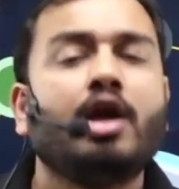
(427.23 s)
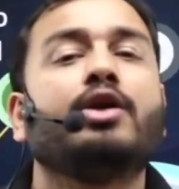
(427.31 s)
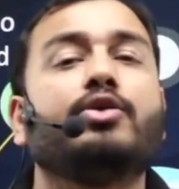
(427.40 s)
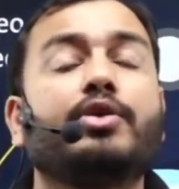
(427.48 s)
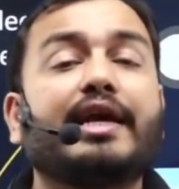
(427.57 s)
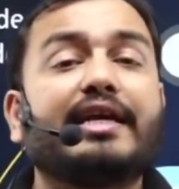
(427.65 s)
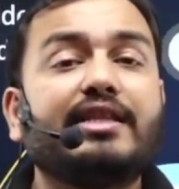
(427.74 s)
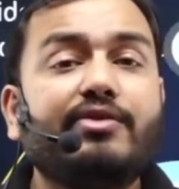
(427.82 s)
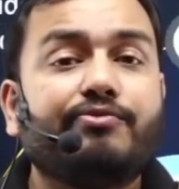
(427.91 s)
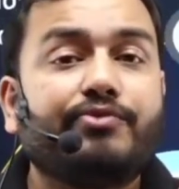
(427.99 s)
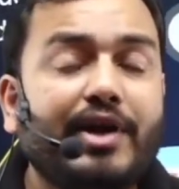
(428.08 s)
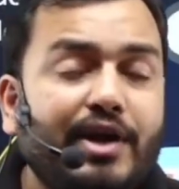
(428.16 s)
You will get the
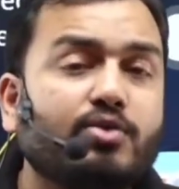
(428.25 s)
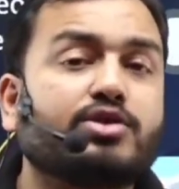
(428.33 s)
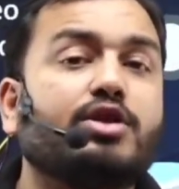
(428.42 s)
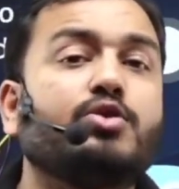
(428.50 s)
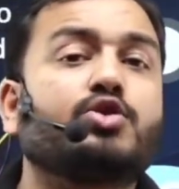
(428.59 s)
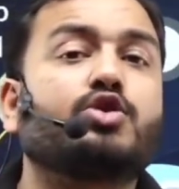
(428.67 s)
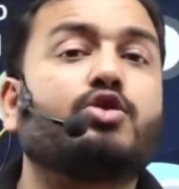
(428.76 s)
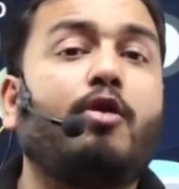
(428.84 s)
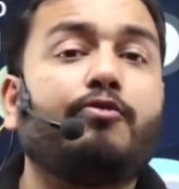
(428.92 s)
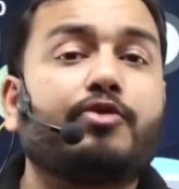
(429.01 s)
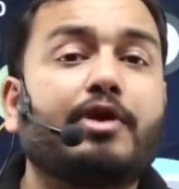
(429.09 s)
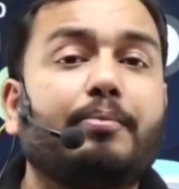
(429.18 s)
video solution of
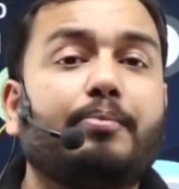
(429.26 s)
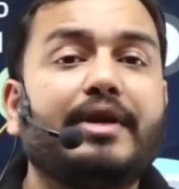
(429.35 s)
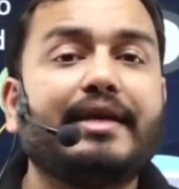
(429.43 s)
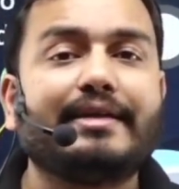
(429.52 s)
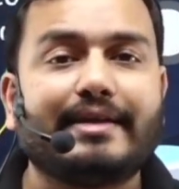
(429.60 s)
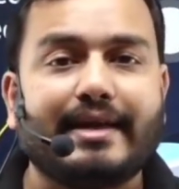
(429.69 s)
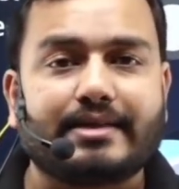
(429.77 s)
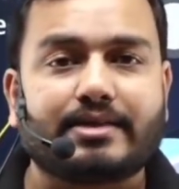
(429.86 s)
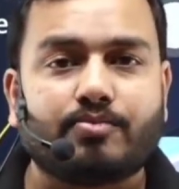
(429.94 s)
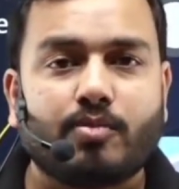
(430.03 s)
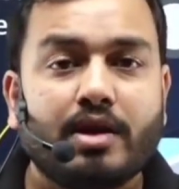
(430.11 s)
complete test.